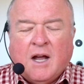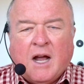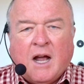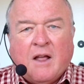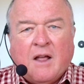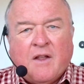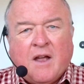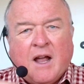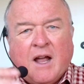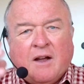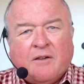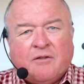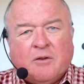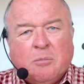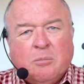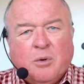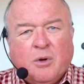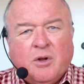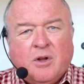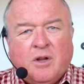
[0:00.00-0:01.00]
and they have
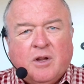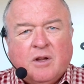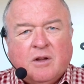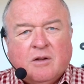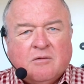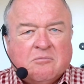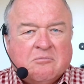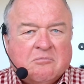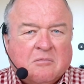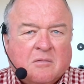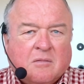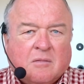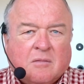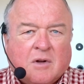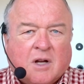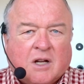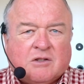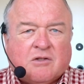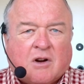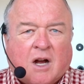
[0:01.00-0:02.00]
to be
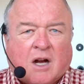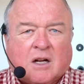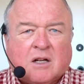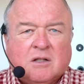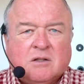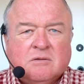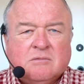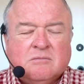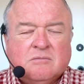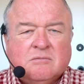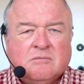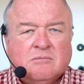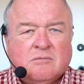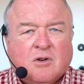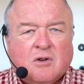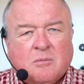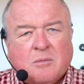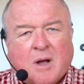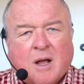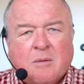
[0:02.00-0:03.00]
a truck
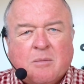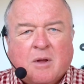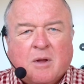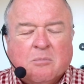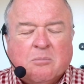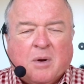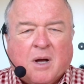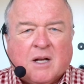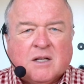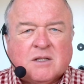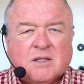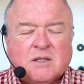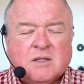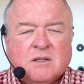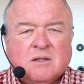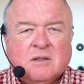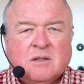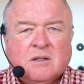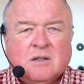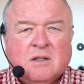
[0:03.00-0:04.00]
or maybe a bus.
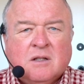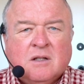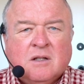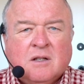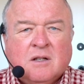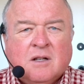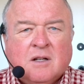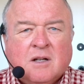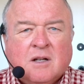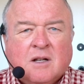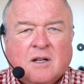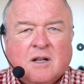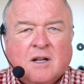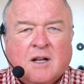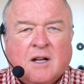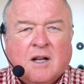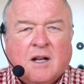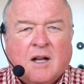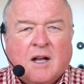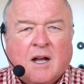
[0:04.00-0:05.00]

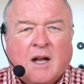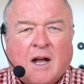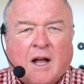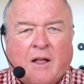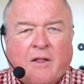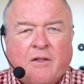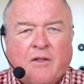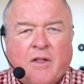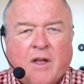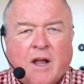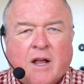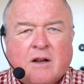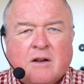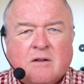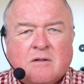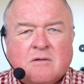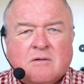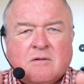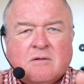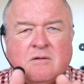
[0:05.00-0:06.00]
And
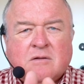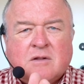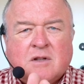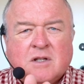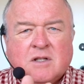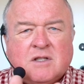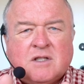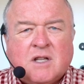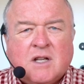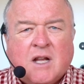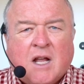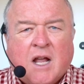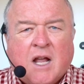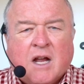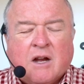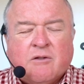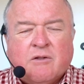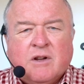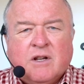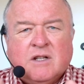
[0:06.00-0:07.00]
then there's the
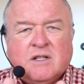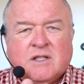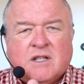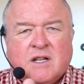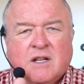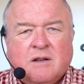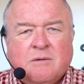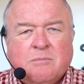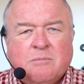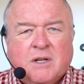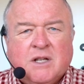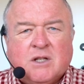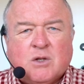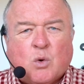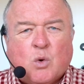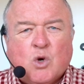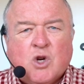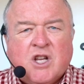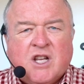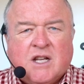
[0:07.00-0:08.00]
areas in
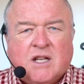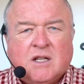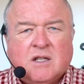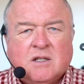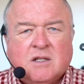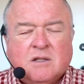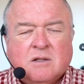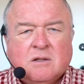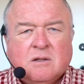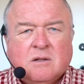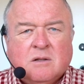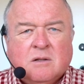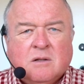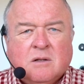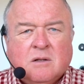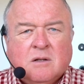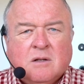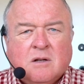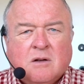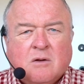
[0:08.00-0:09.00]
between
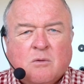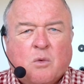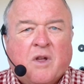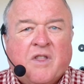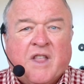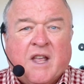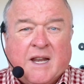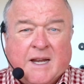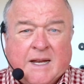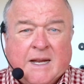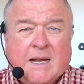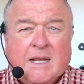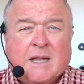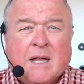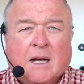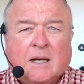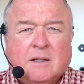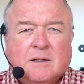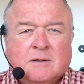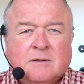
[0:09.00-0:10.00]
when they're neither.